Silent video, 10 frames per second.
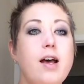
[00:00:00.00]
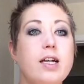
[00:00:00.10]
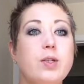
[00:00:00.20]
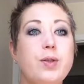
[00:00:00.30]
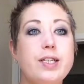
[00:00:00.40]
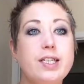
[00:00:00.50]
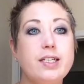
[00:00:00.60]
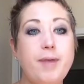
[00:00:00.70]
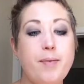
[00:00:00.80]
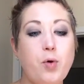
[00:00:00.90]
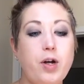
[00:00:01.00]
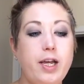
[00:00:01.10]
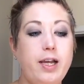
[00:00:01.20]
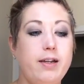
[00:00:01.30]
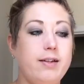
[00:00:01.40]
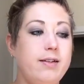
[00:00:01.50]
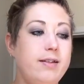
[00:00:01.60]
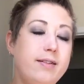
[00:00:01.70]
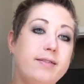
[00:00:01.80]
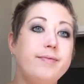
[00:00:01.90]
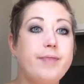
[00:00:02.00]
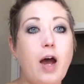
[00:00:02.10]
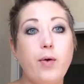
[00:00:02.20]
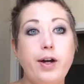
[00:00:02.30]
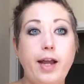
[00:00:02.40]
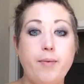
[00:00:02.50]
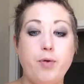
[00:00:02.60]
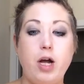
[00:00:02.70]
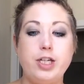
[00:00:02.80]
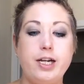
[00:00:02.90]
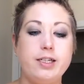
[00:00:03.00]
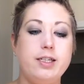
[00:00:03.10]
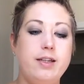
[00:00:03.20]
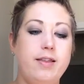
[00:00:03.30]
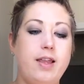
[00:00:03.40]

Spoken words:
So this is my morning hour a day project